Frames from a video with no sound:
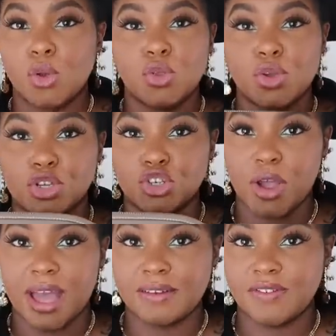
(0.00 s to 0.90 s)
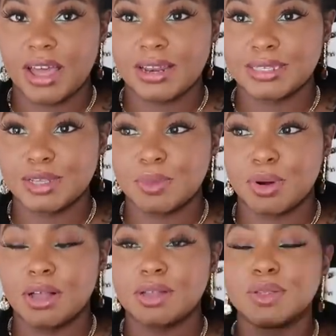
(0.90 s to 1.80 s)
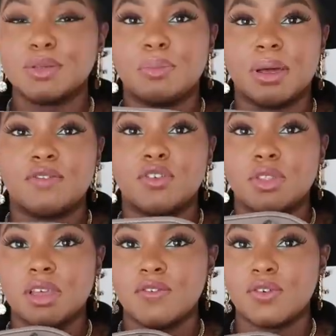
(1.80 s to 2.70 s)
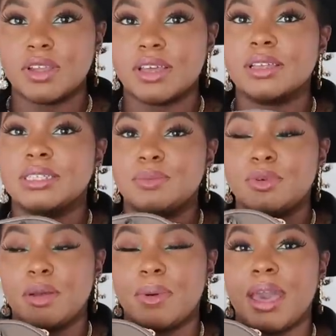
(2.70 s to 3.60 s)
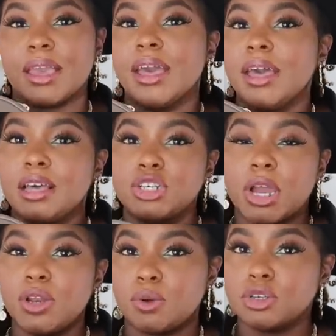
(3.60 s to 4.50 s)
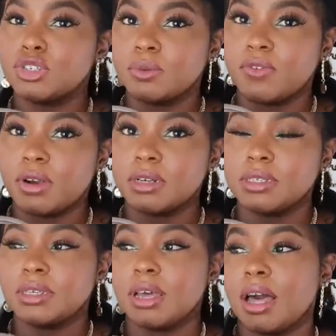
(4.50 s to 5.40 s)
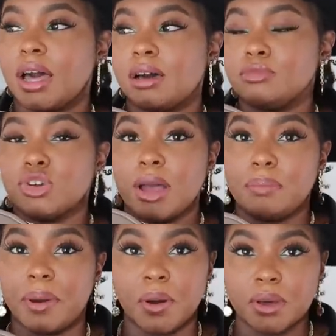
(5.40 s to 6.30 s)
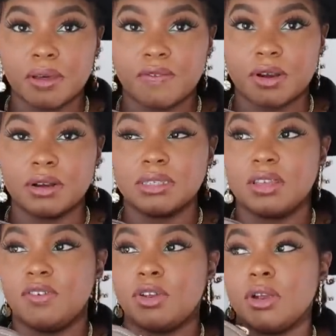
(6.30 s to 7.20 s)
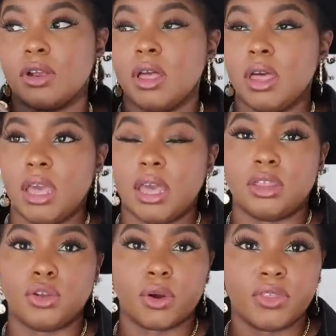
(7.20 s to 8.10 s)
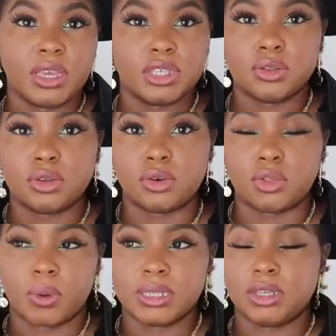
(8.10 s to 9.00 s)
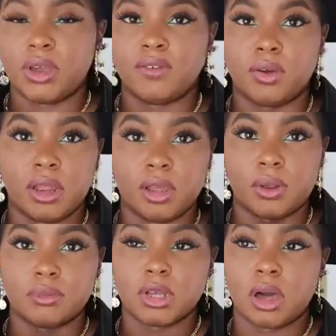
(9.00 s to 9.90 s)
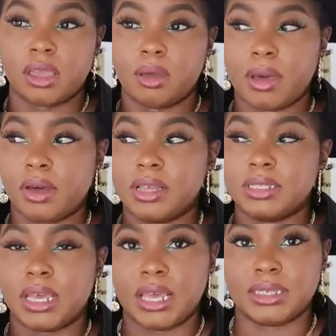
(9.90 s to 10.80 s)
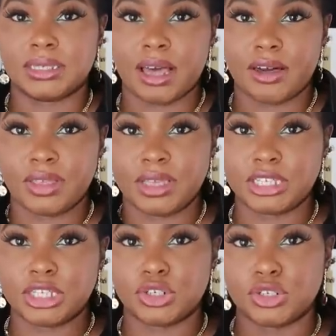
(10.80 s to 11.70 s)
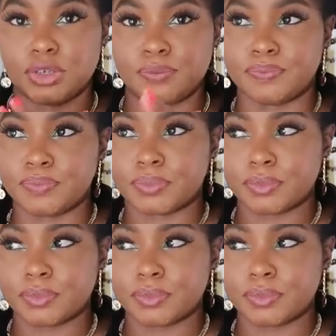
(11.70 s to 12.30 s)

you can try to find it somewhere else. But if you're looking for a good contemporary bag, try Nordstrom first. Try Belk first. If you're in the Northeast or the Northwest and you have no idea what I'm talking about, it's a Southeastern